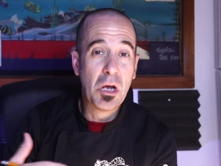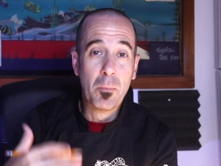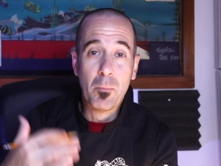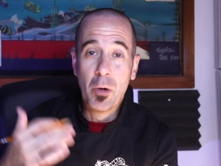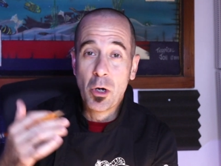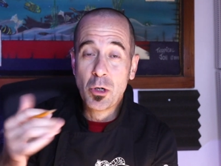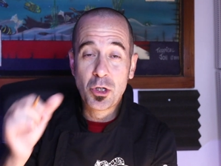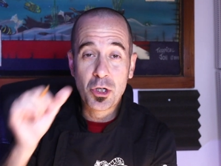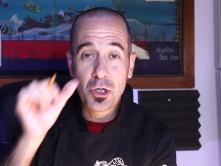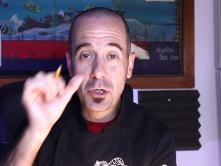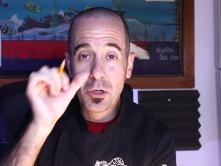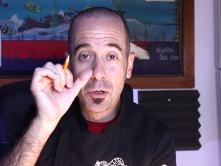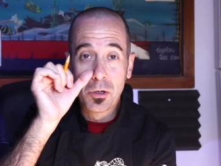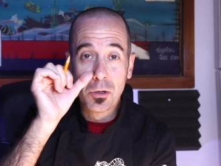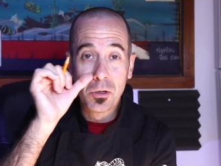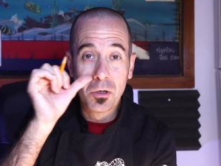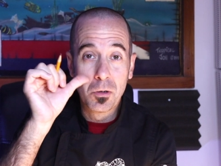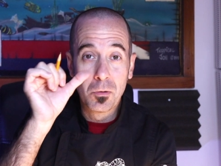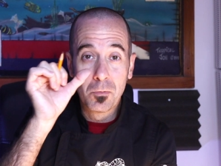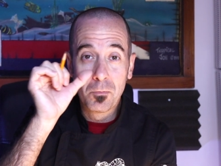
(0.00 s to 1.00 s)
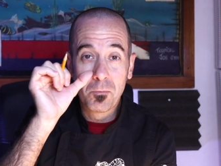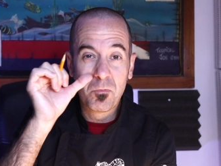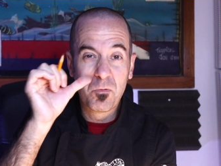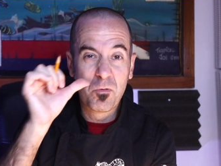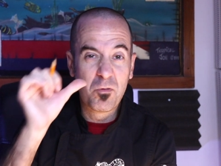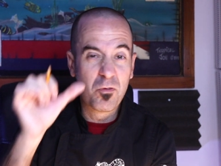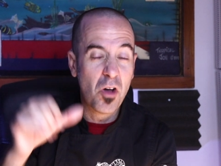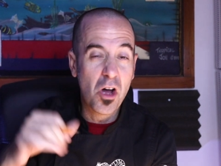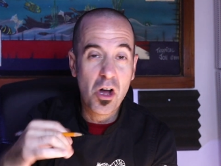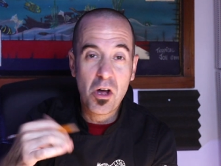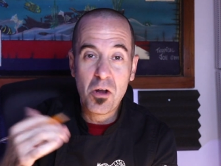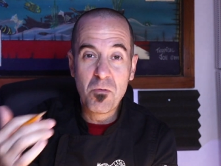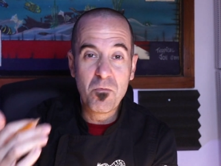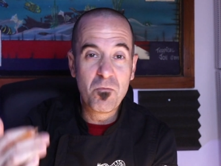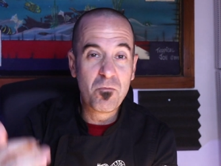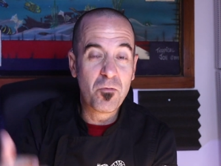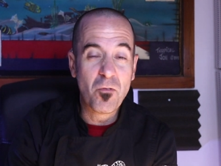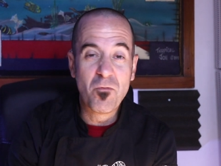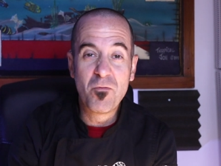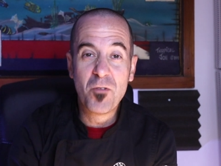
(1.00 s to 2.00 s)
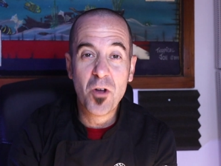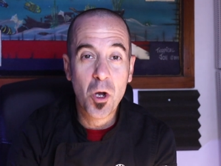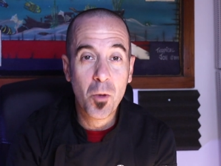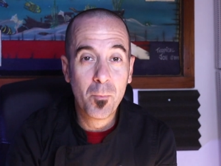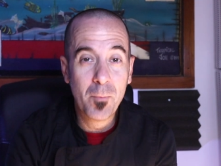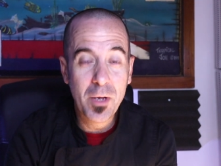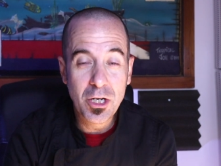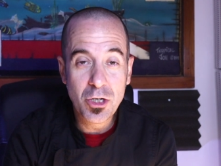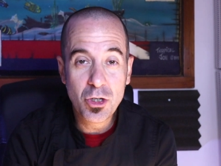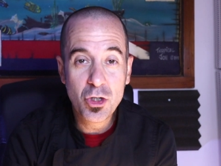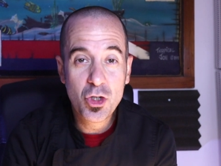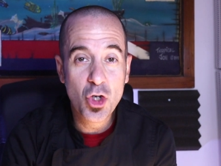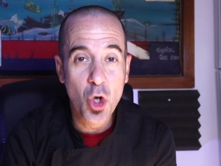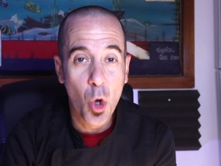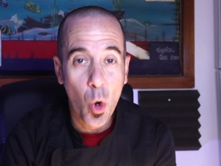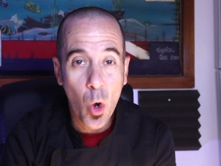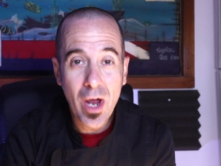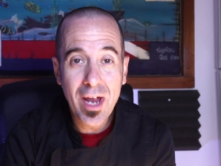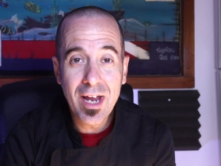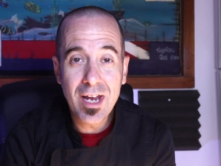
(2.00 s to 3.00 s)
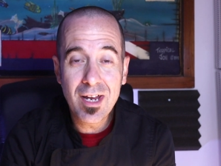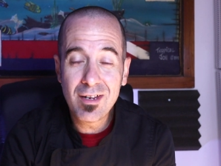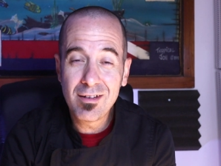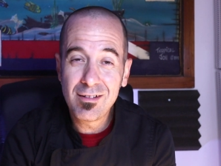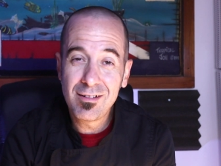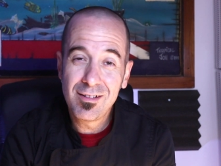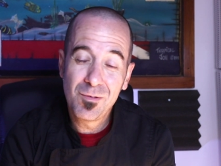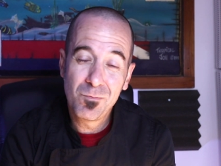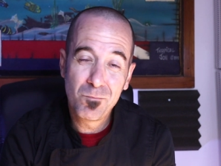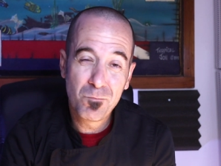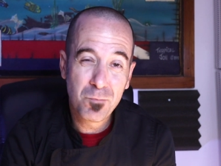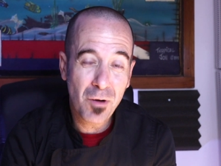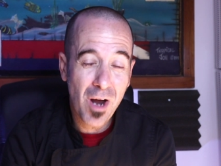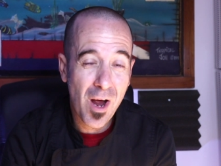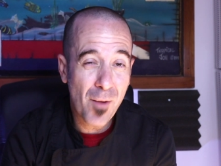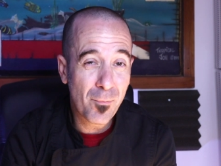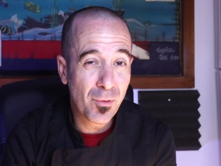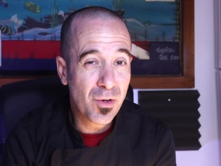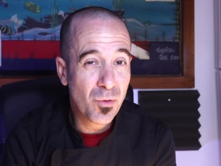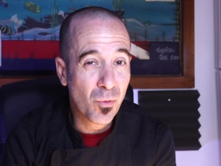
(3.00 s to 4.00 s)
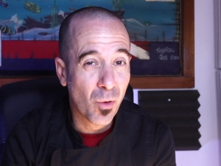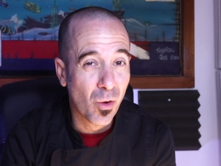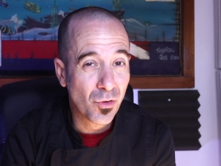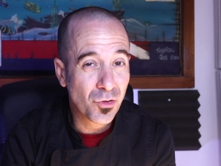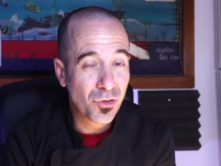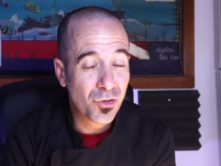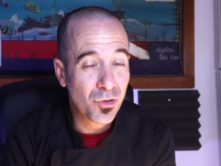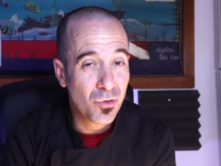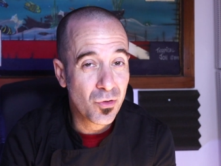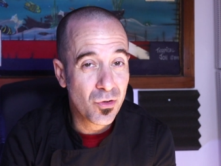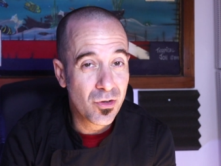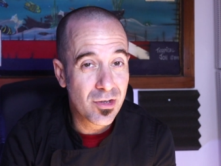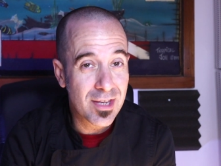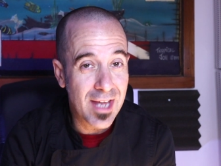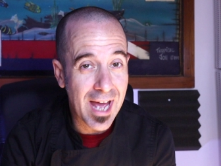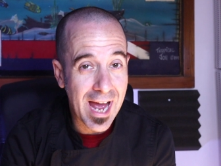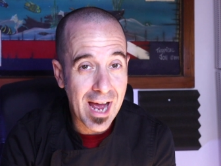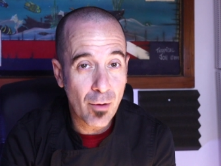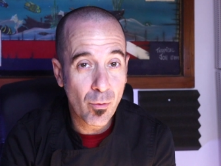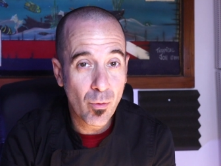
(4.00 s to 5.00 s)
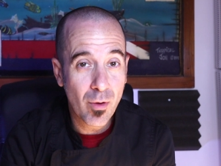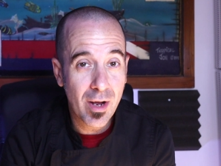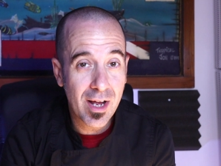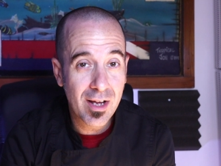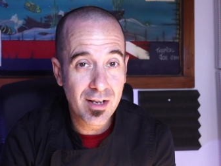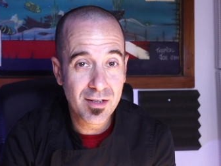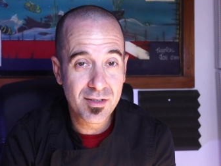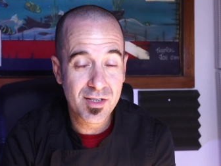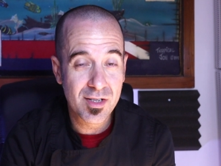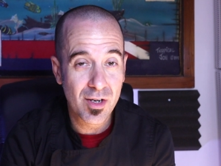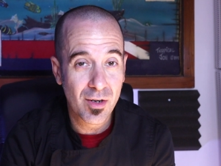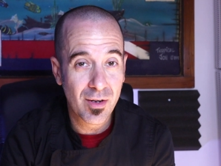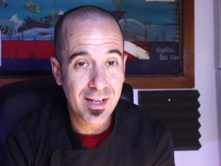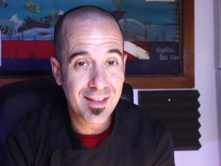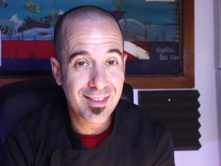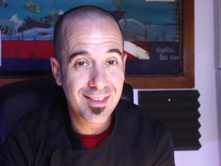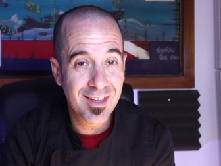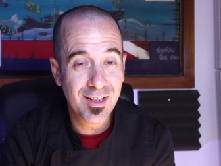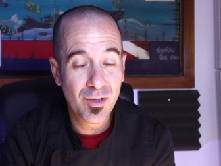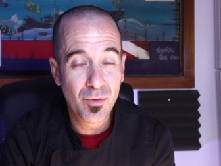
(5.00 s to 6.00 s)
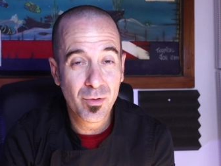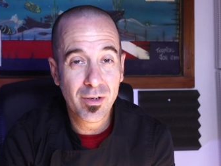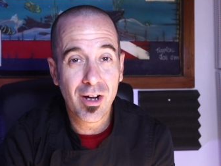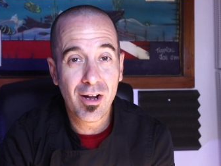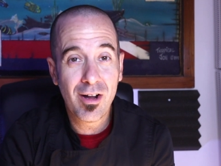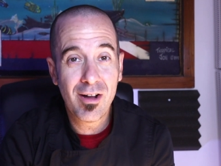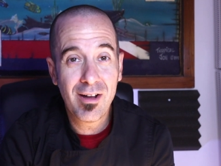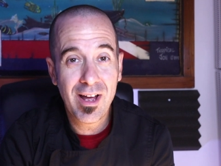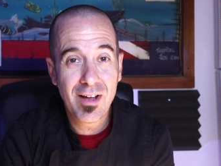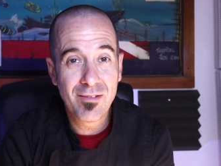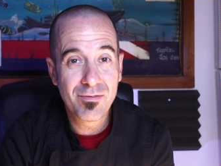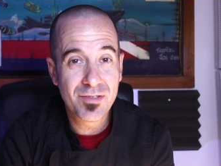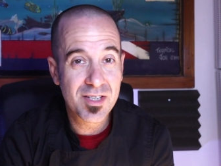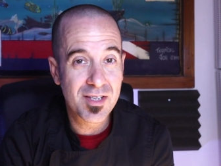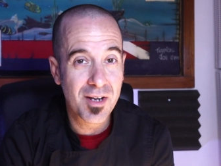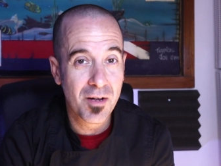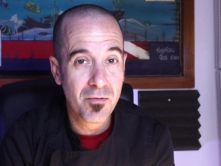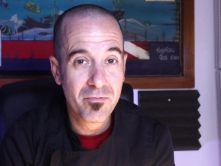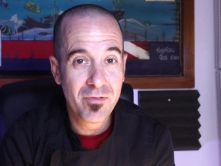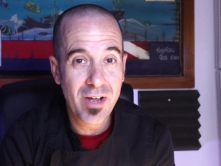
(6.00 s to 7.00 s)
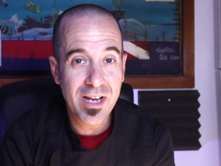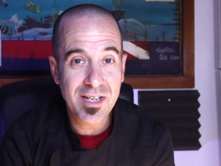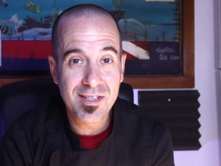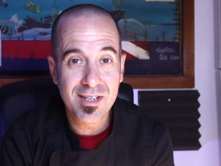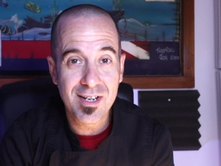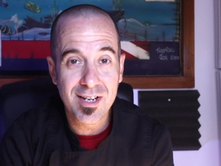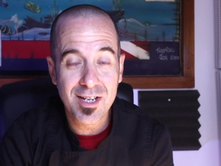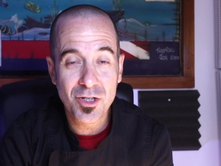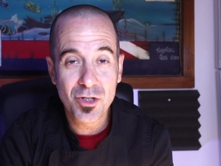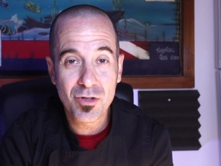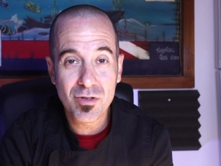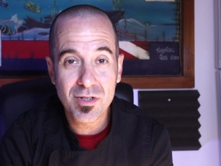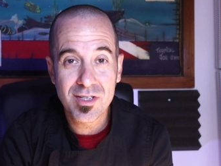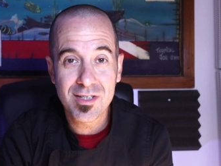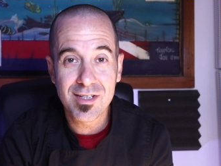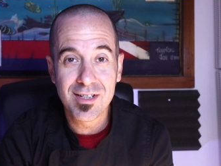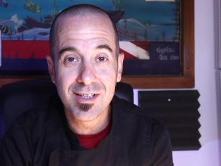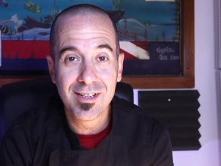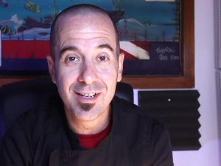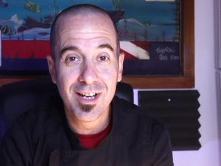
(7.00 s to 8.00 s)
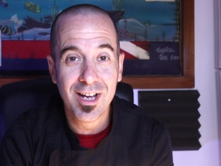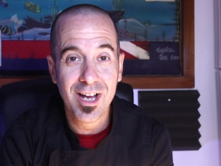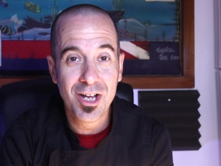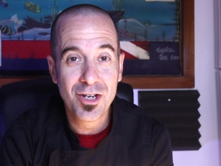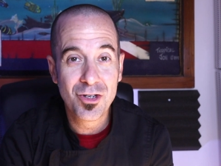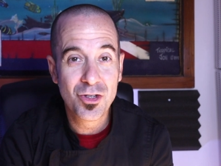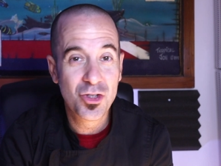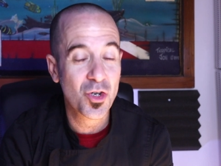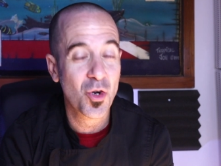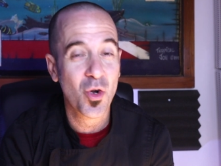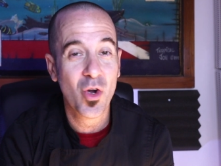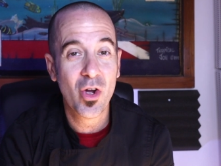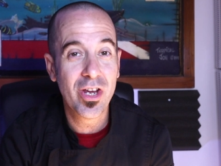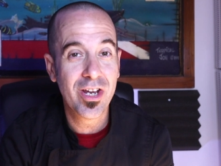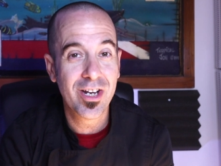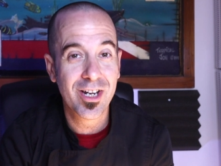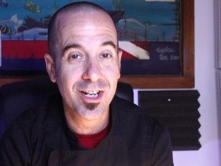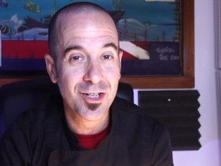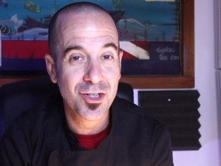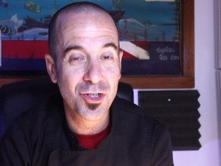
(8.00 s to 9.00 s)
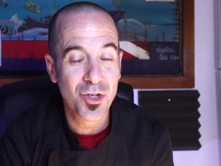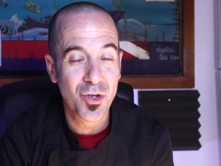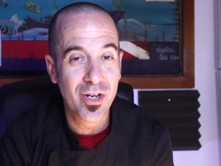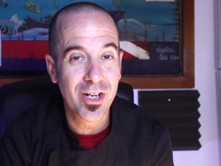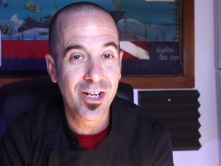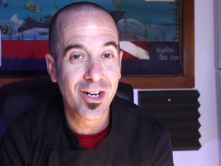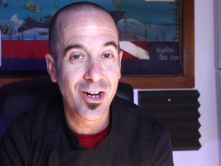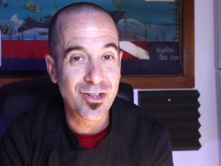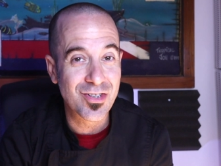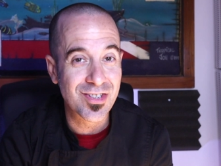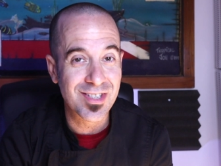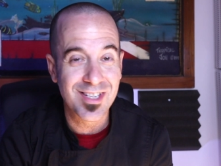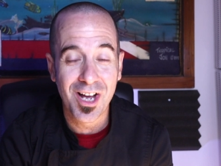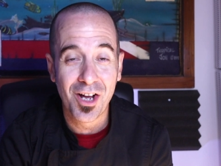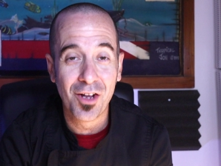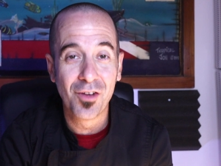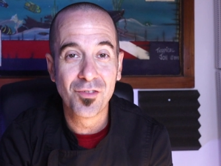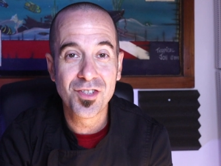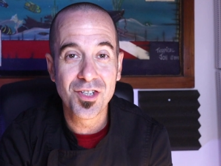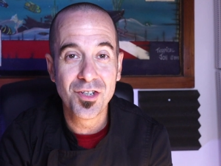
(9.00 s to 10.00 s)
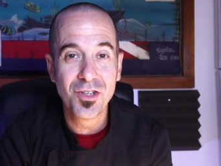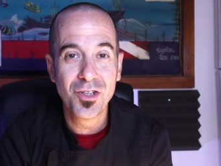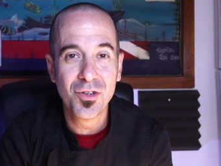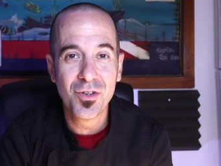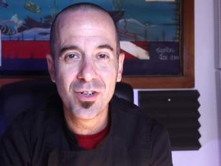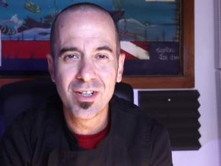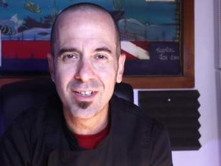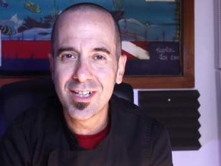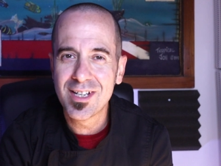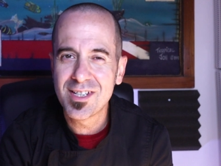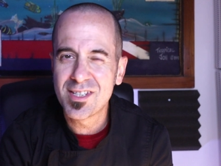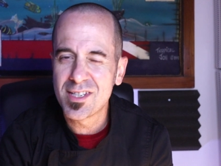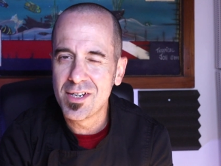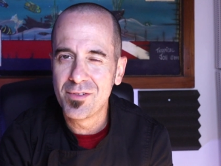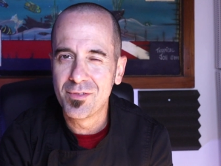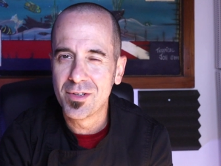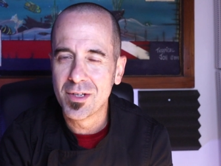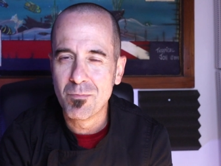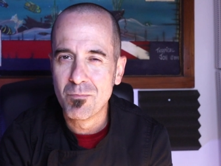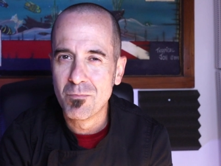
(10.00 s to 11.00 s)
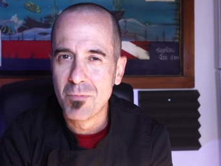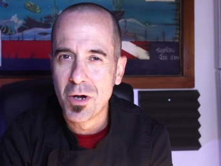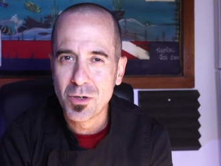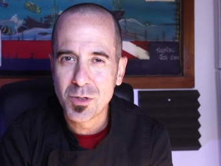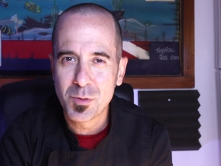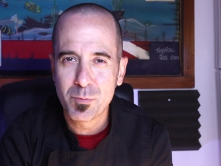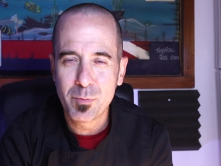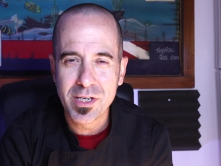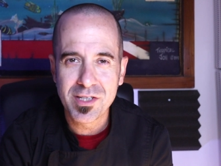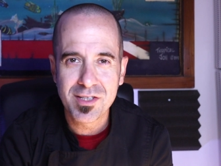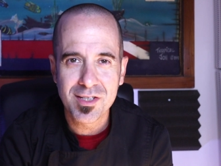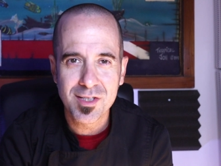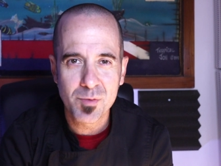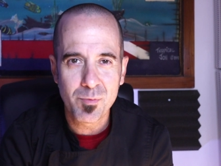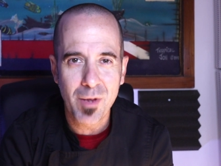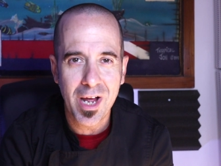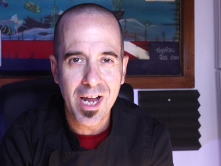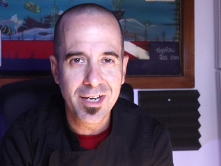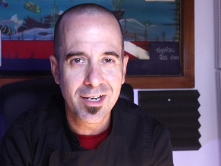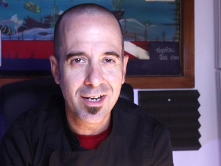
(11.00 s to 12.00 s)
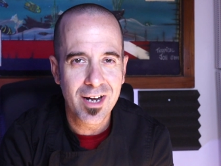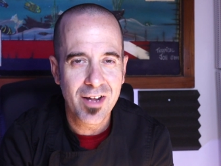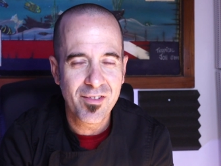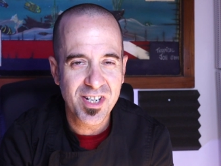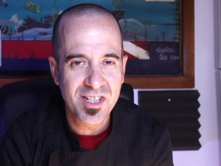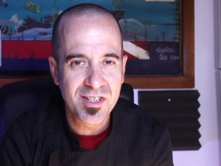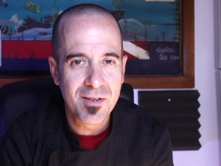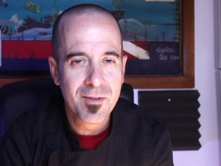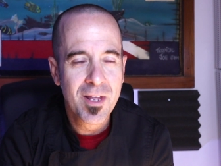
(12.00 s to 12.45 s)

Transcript: emotional fun fulfillment joy you probably won't do that well so i think we all have some vested interest in uh, joy and enjoying ourselves in doing this even the most business minded of us